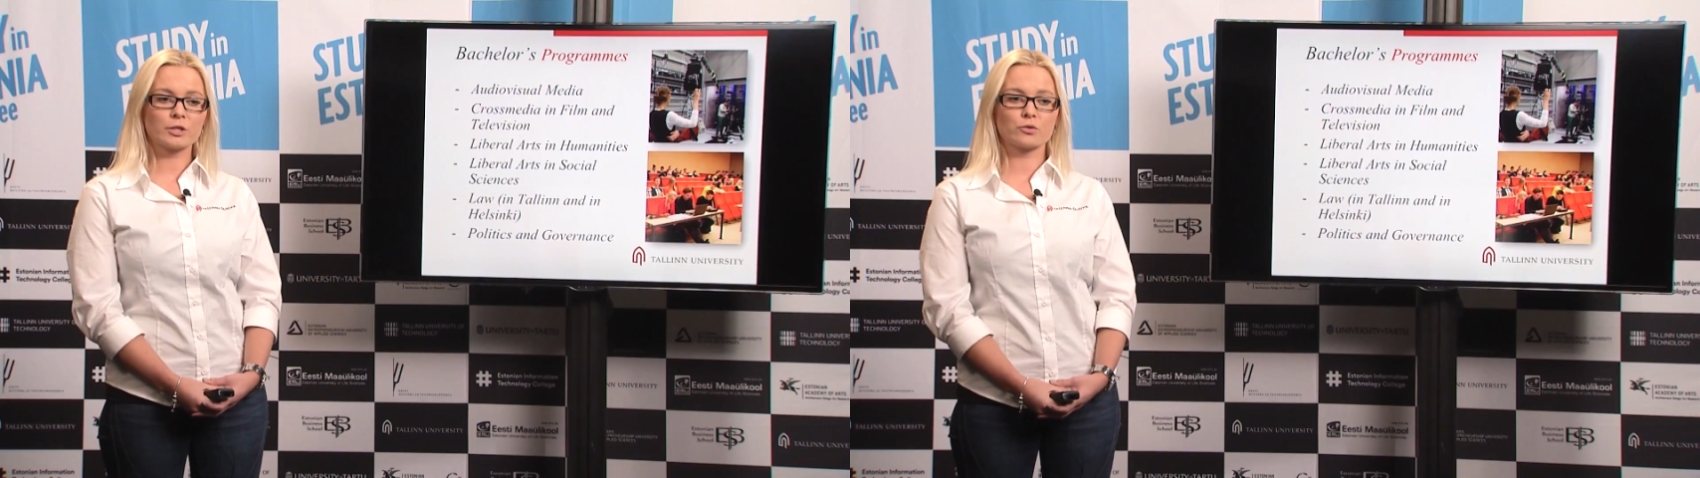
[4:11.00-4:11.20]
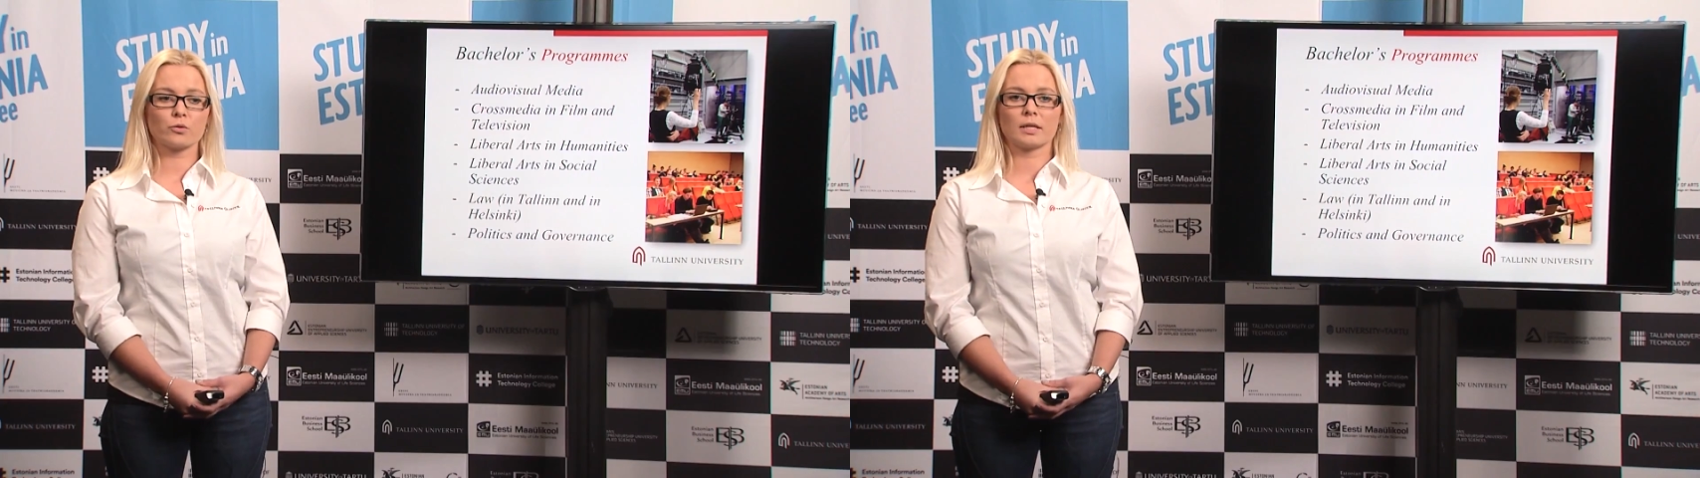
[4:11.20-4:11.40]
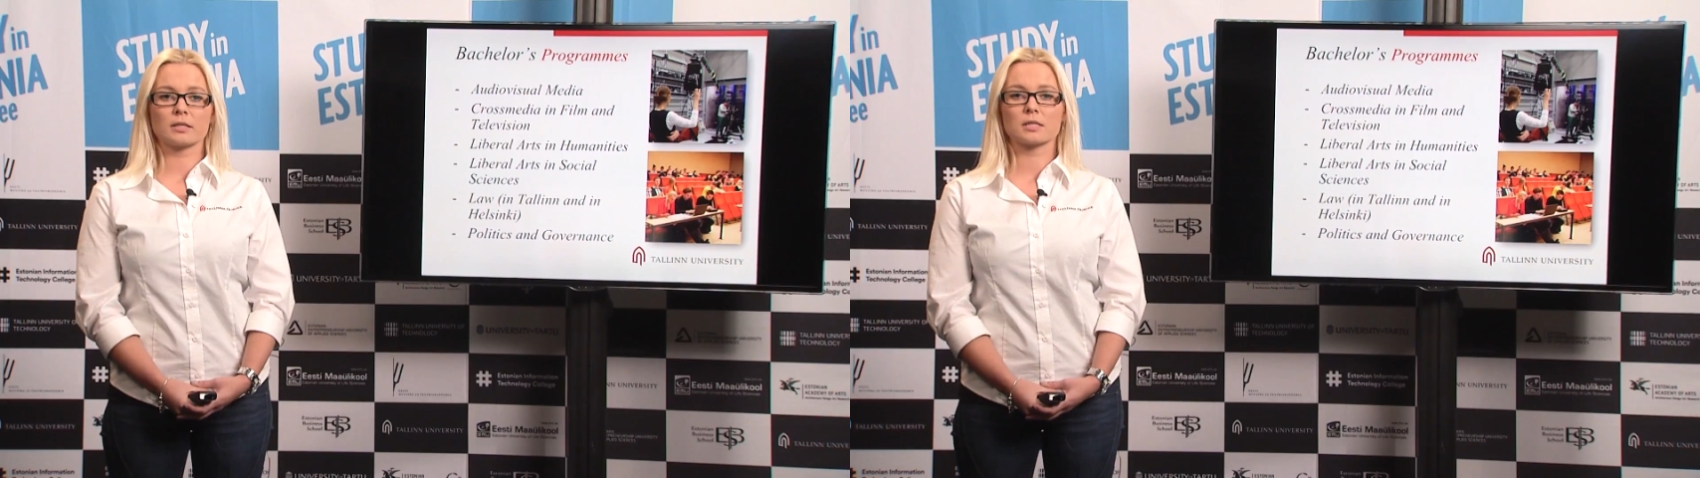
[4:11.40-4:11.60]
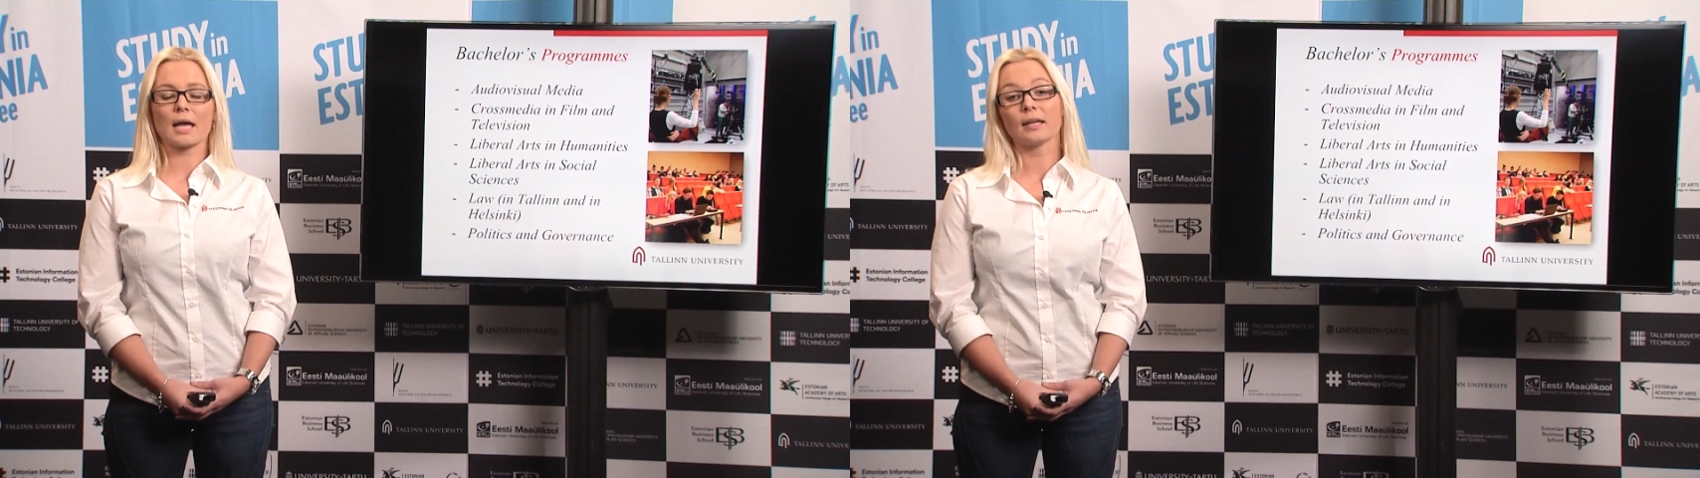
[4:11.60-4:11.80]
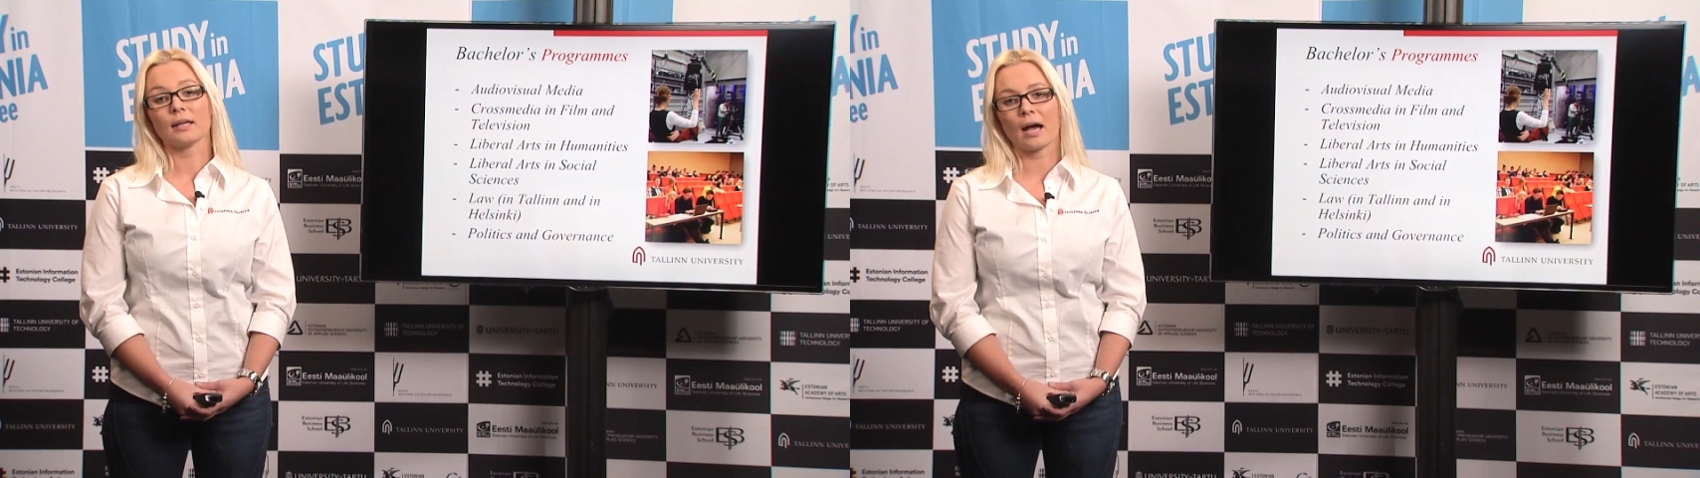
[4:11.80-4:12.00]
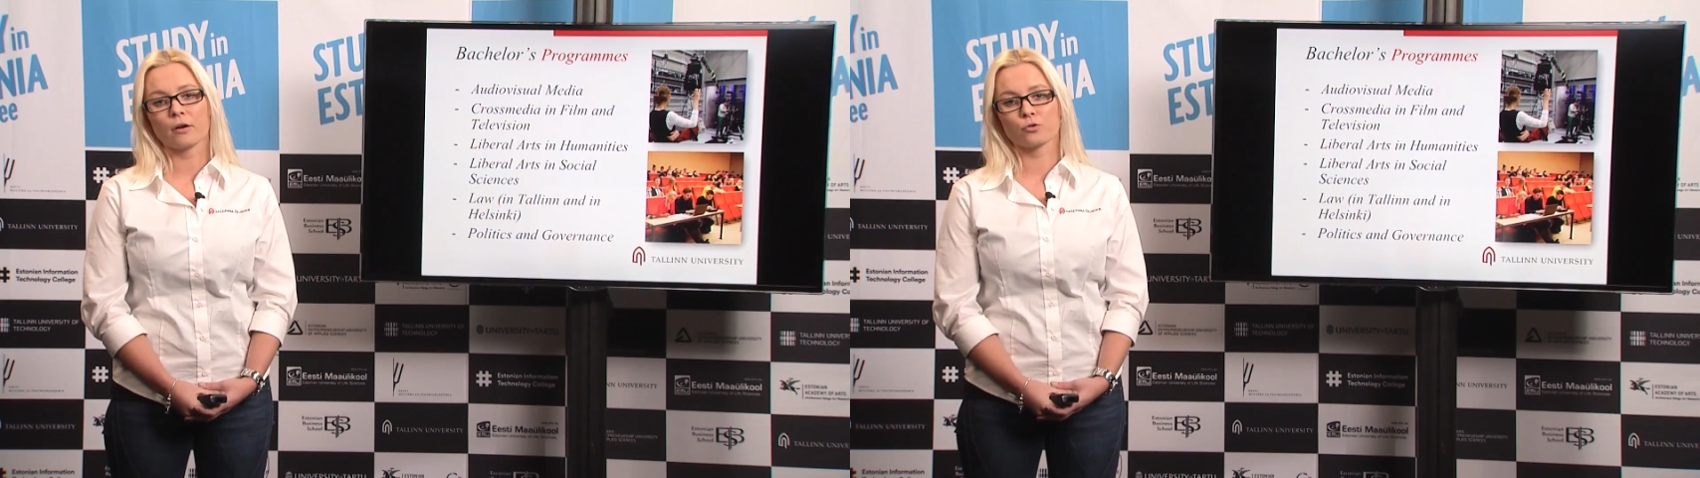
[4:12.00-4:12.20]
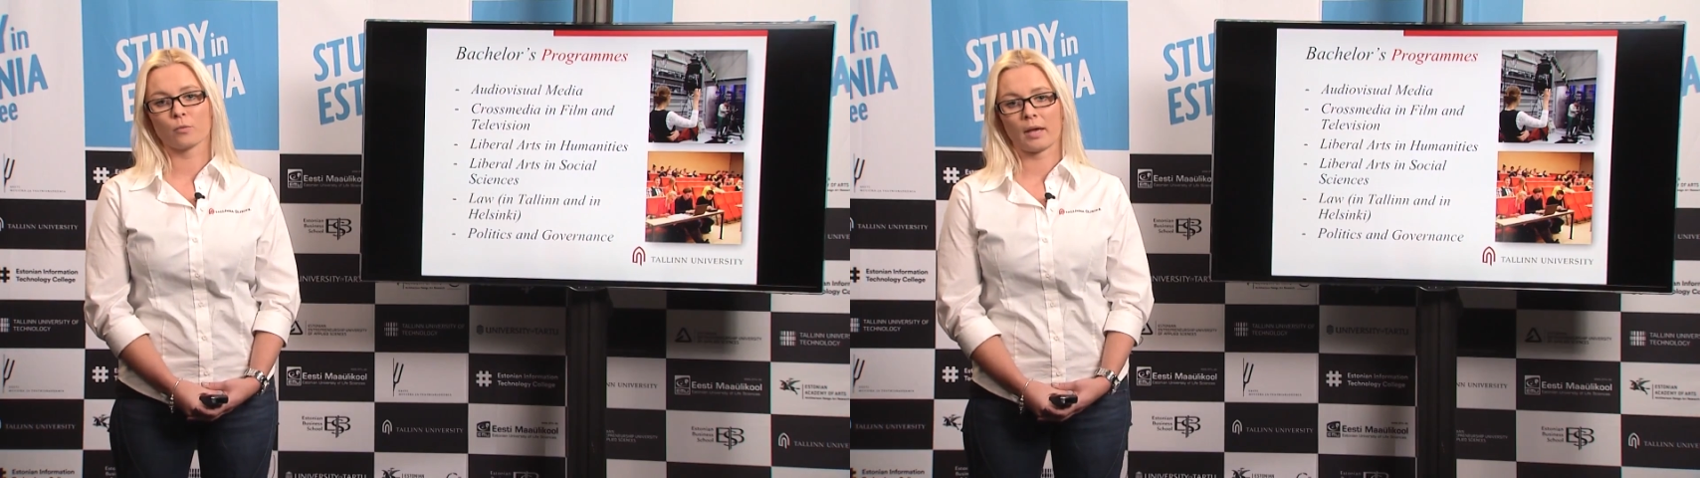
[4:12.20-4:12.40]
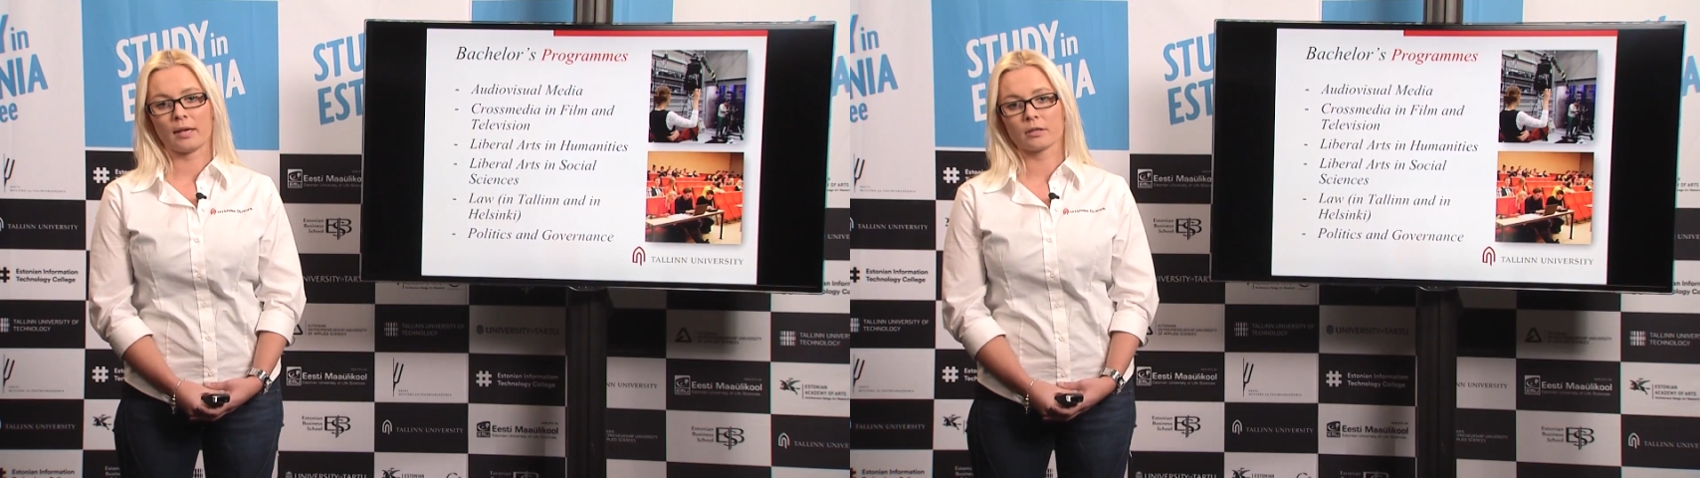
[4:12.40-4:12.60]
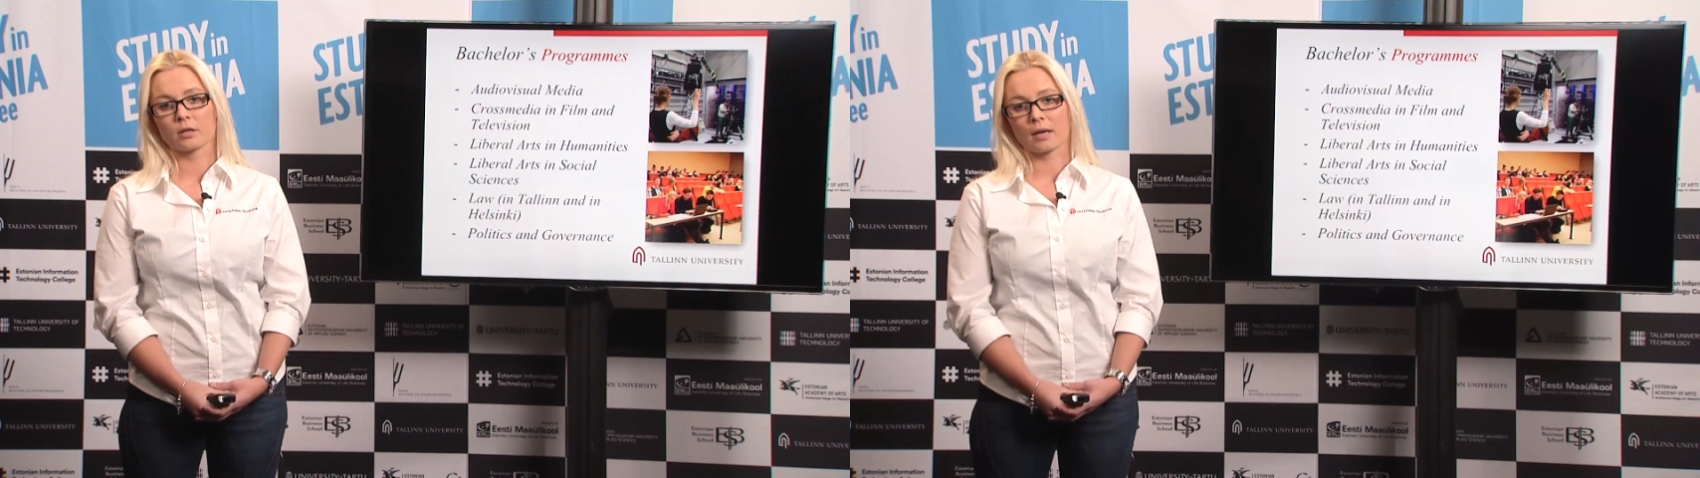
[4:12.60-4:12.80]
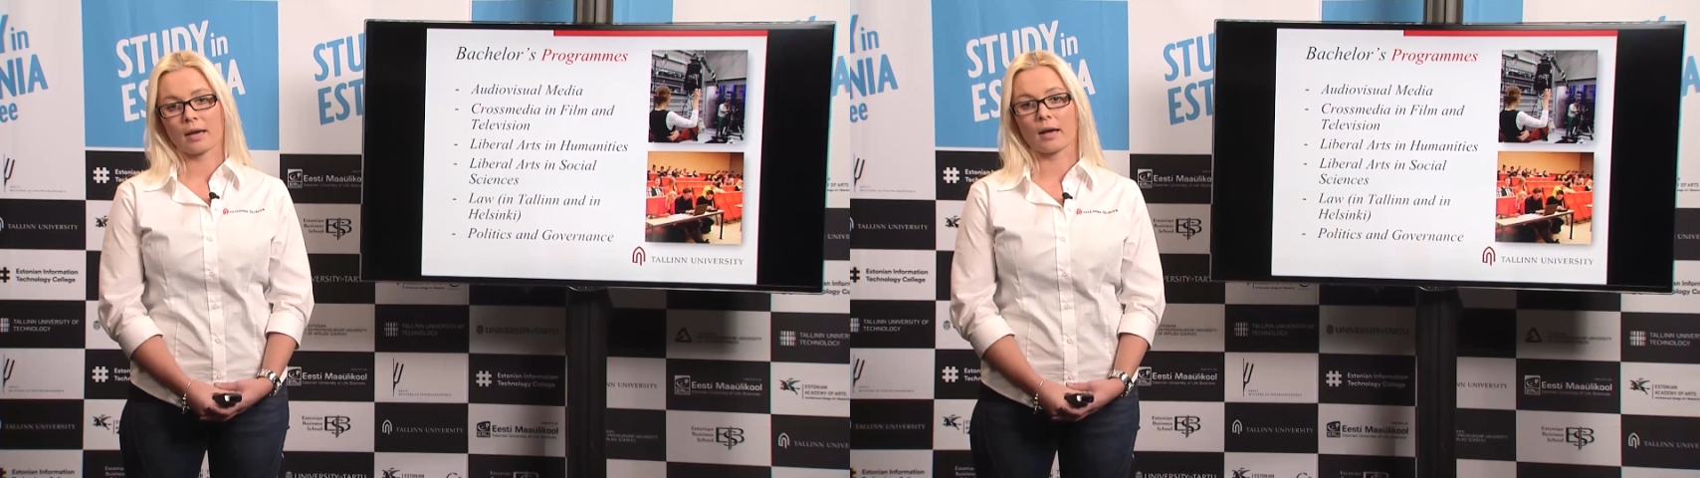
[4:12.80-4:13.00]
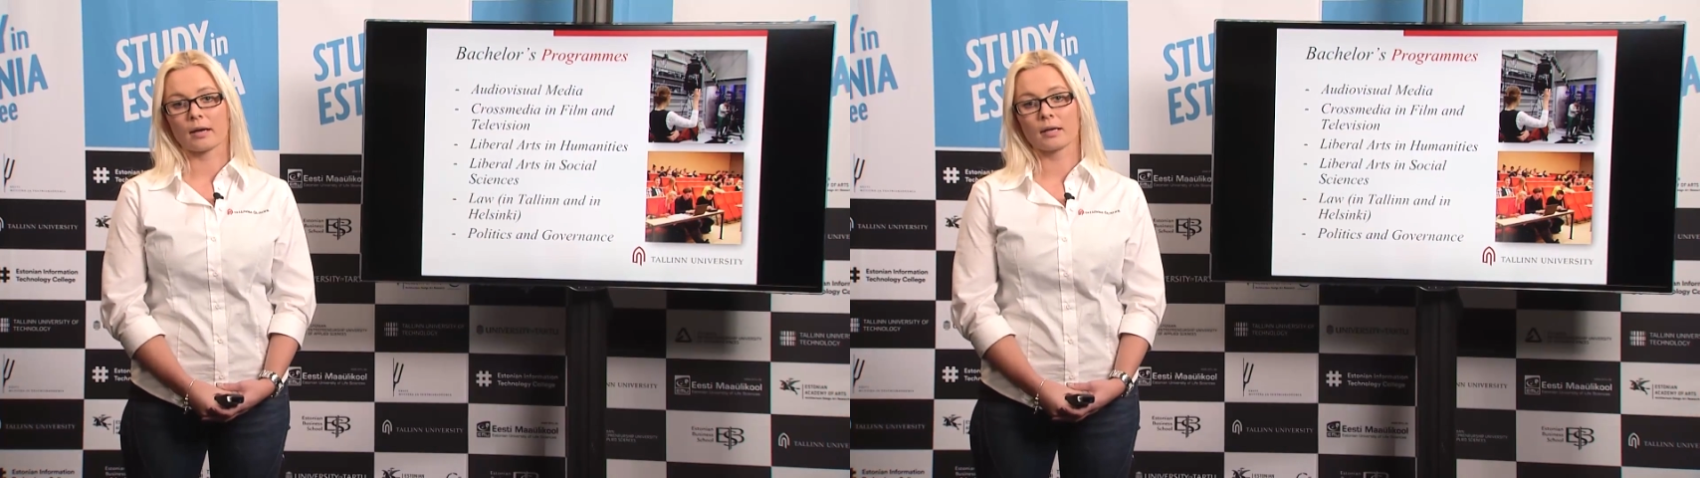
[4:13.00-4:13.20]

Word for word: the students study how to make uh,